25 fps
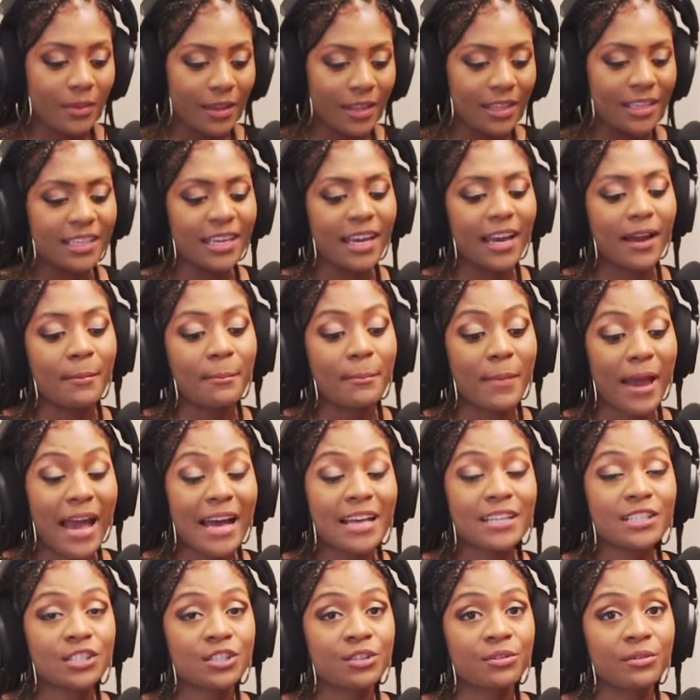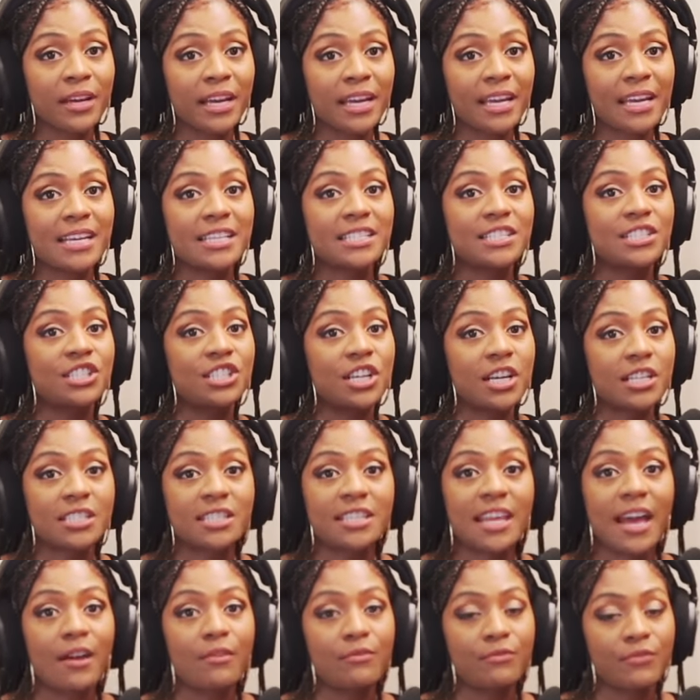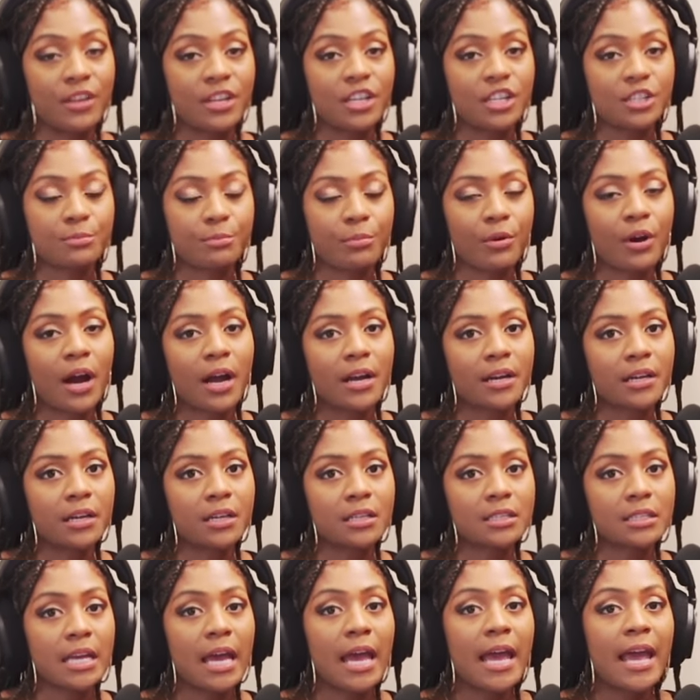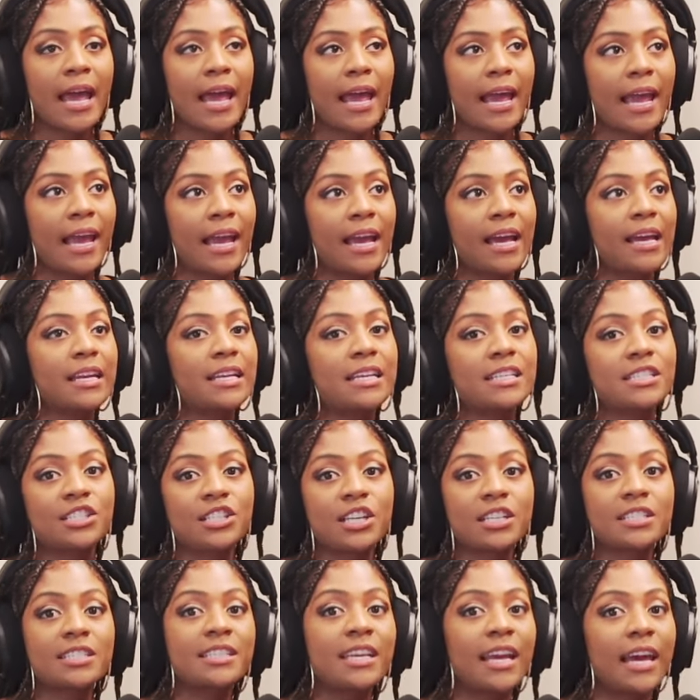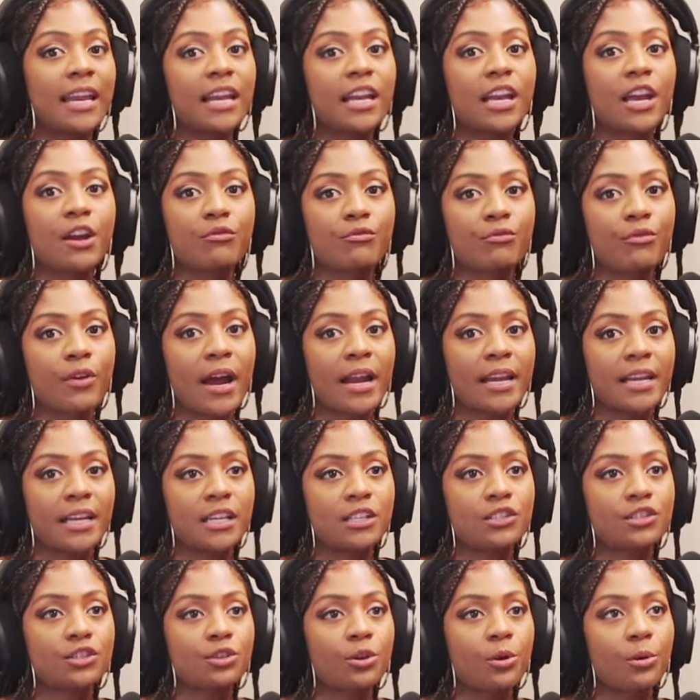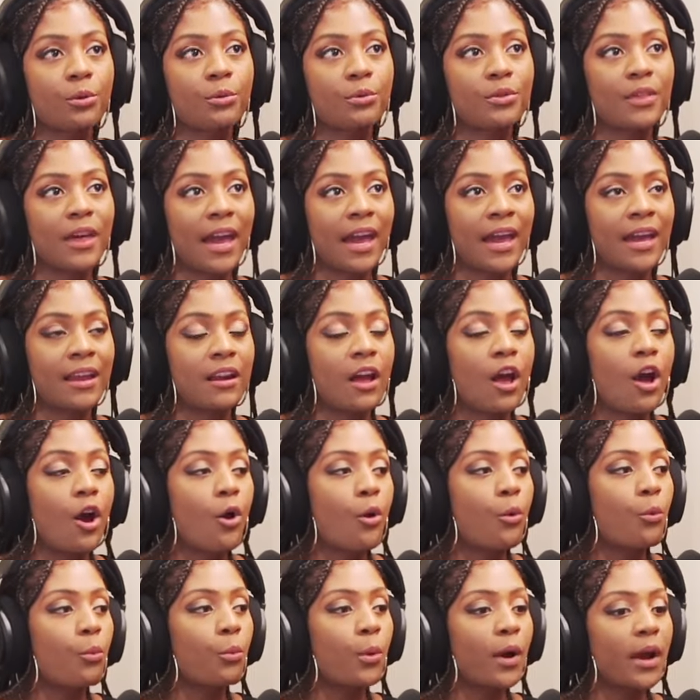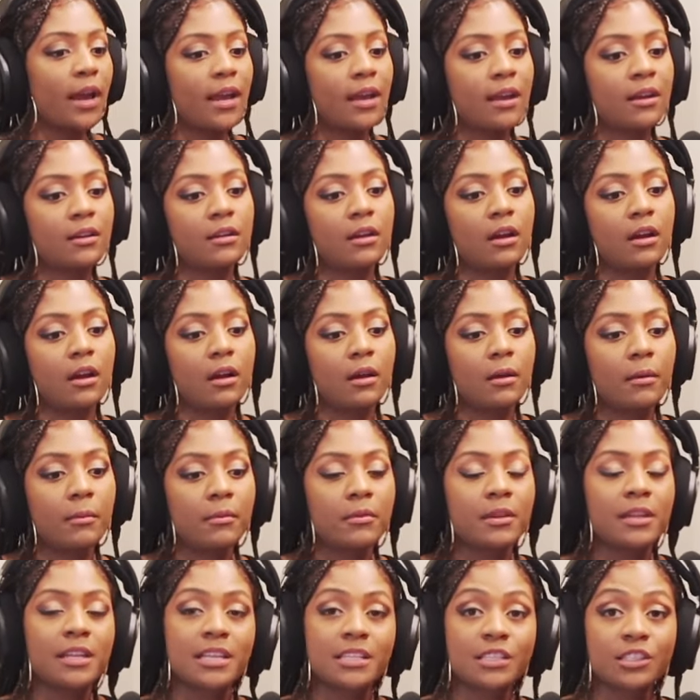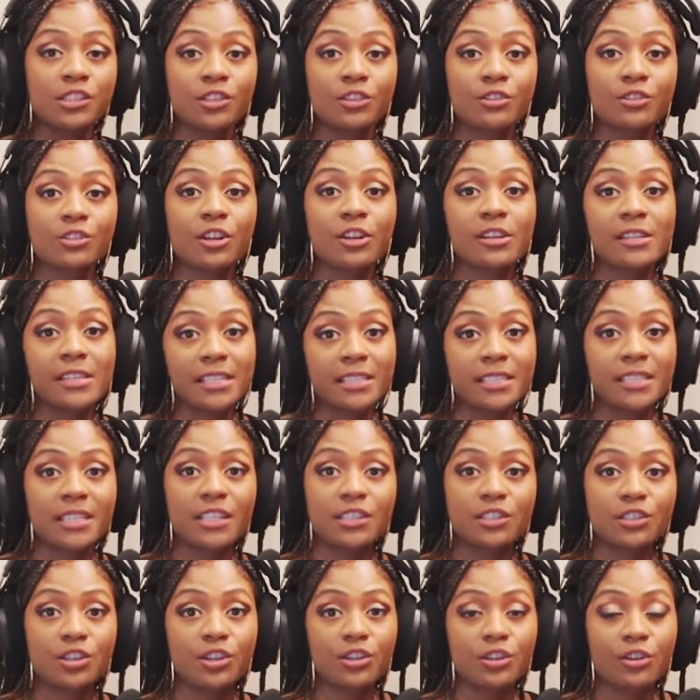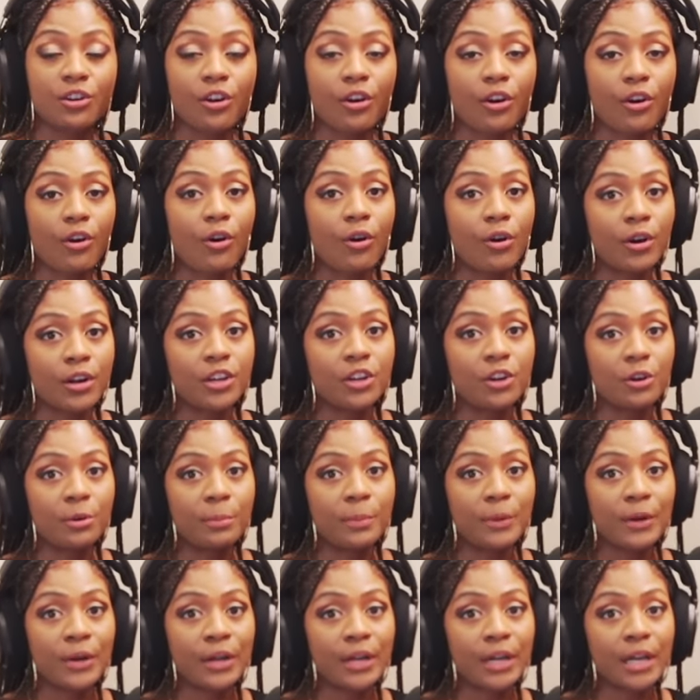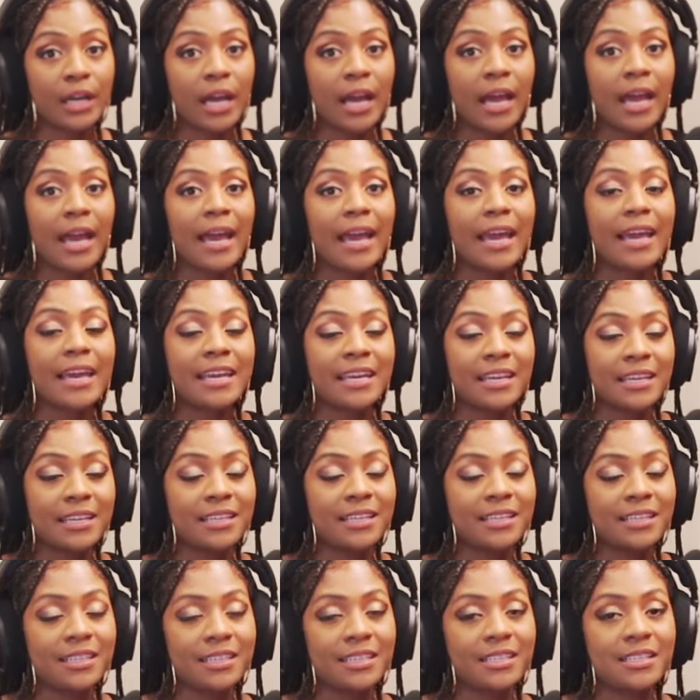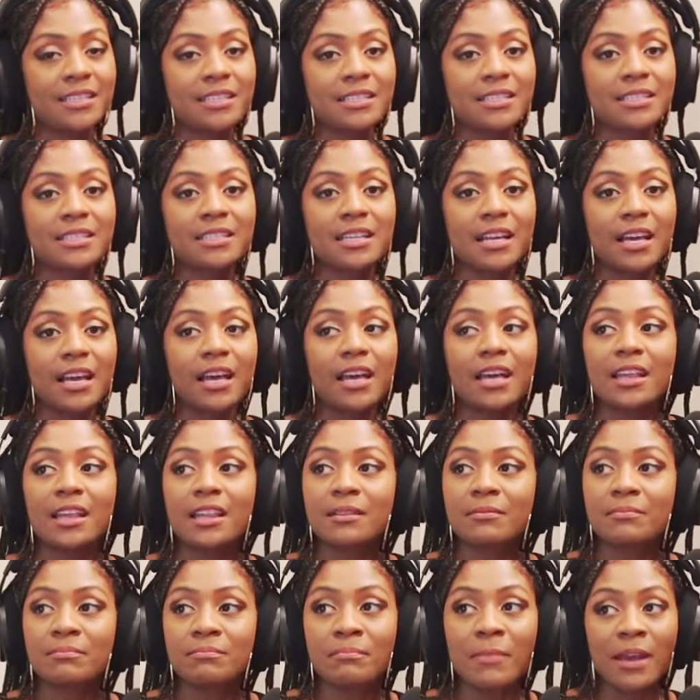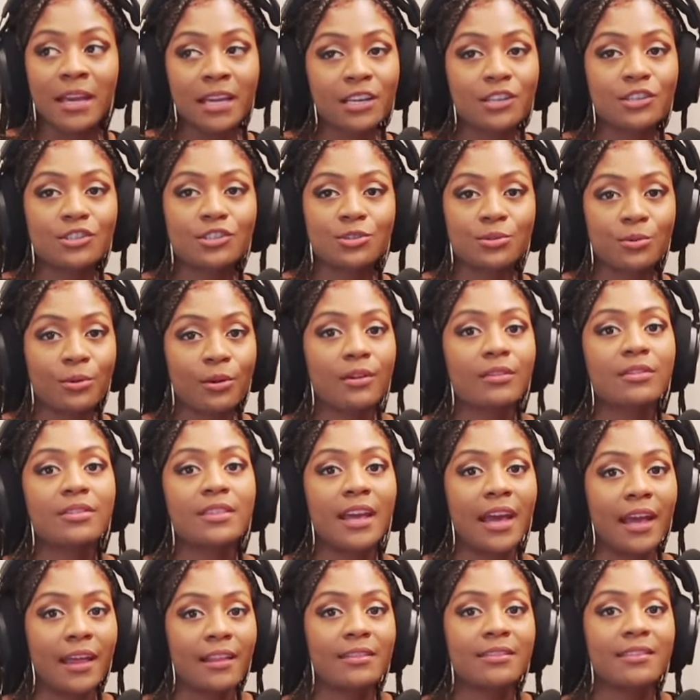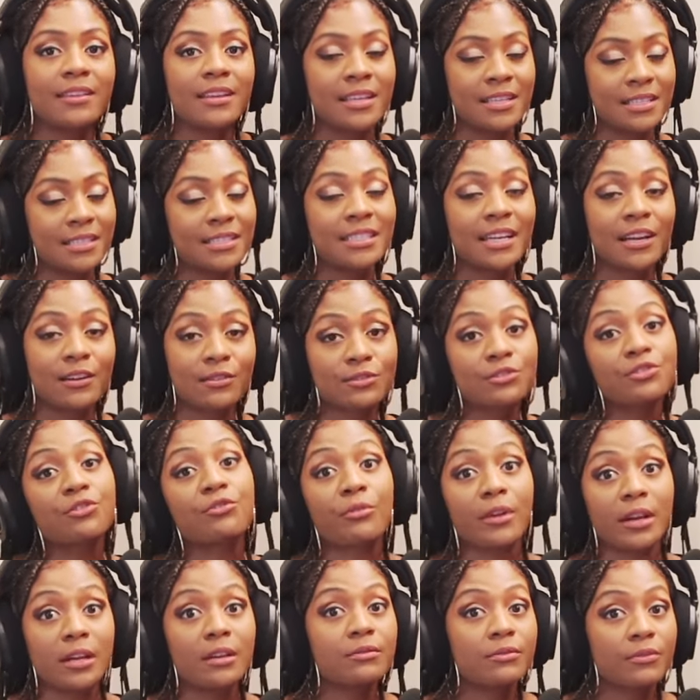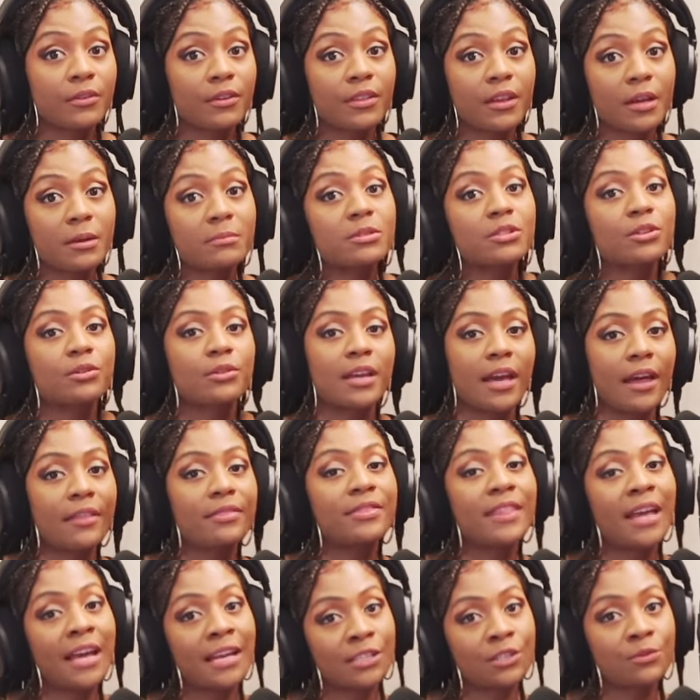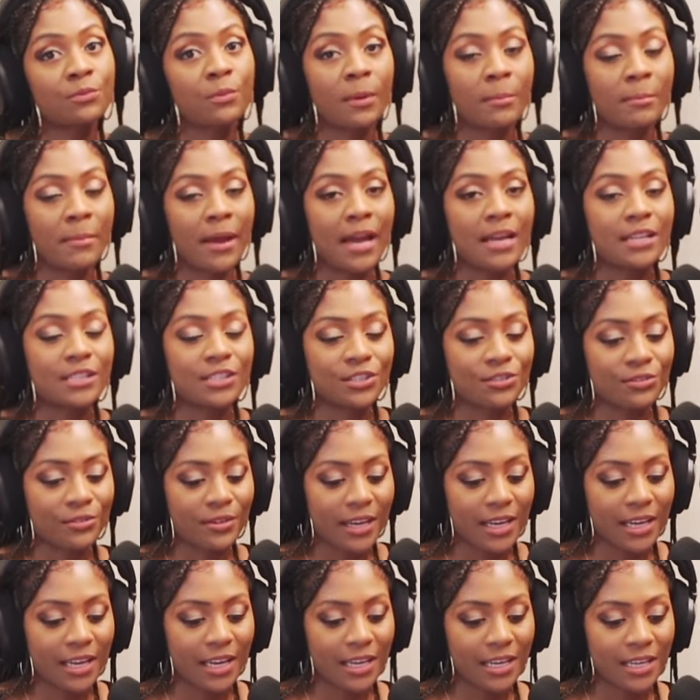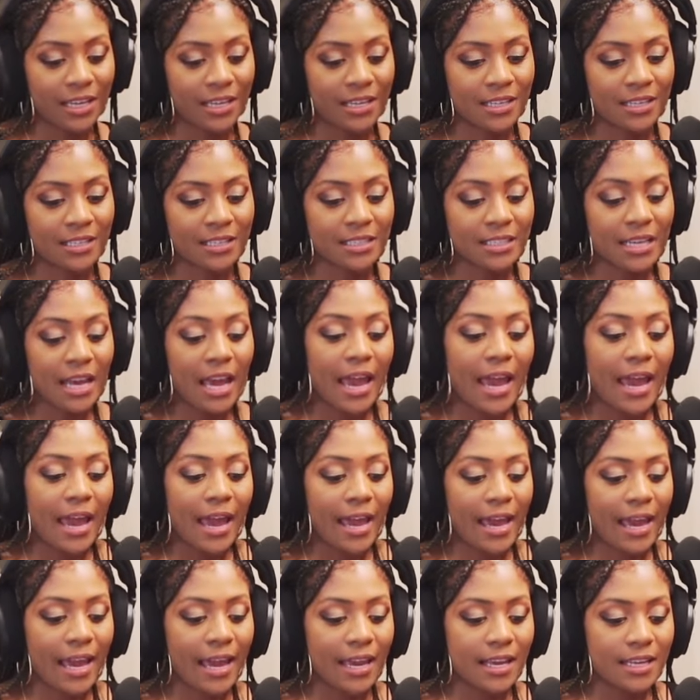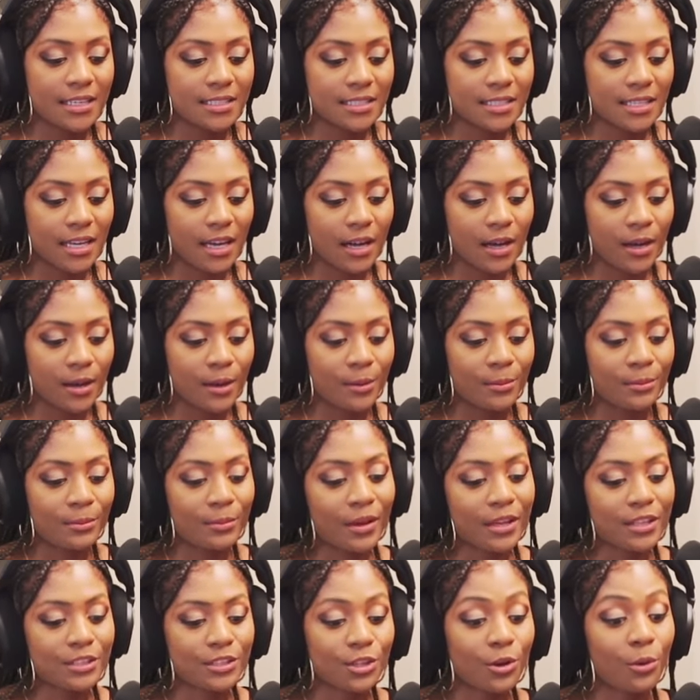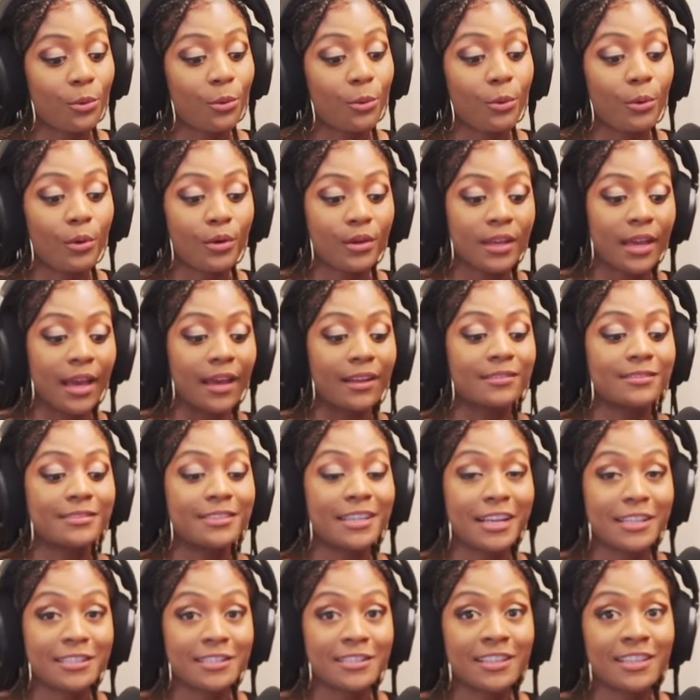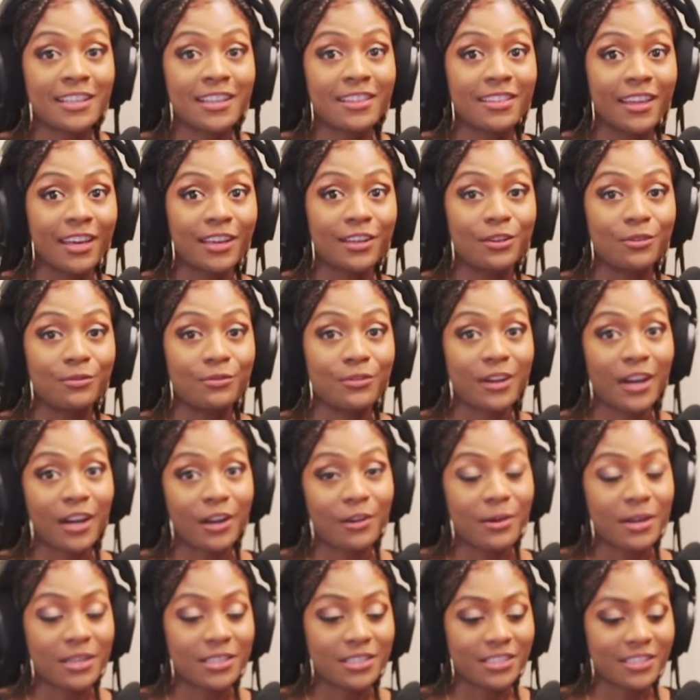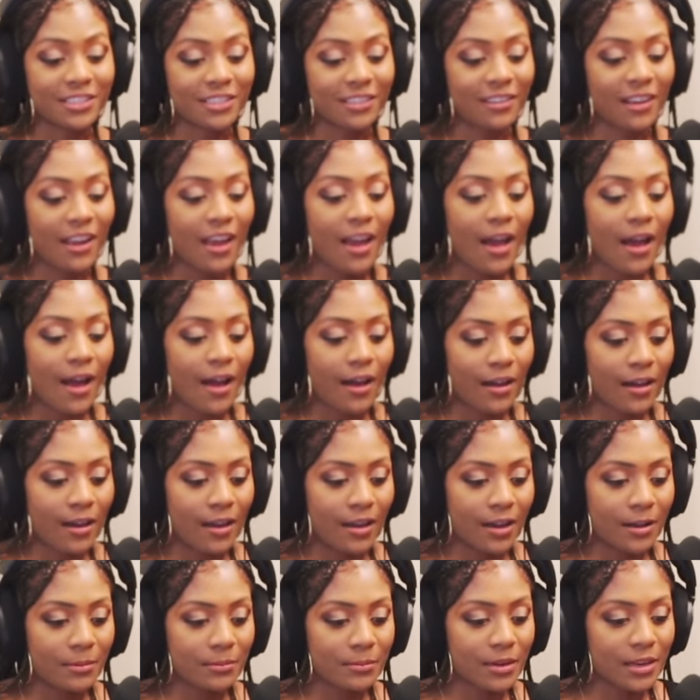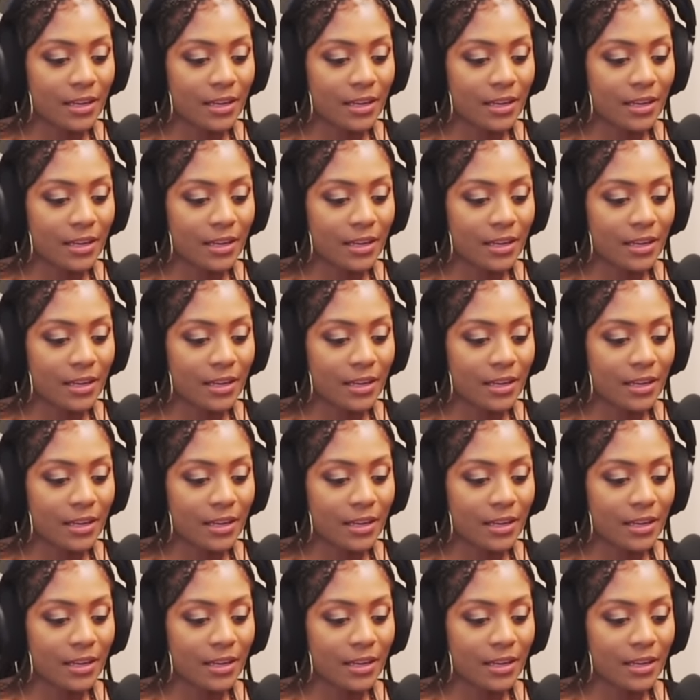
yeah, mastering is just that finished product and it's just getting it ready so that when listeners are listening to your audiobook, it is making sure that it sounds great for them. So, yeah, that's what mastering is. And um, so, yeah, Destiny, thank you for that question. Um,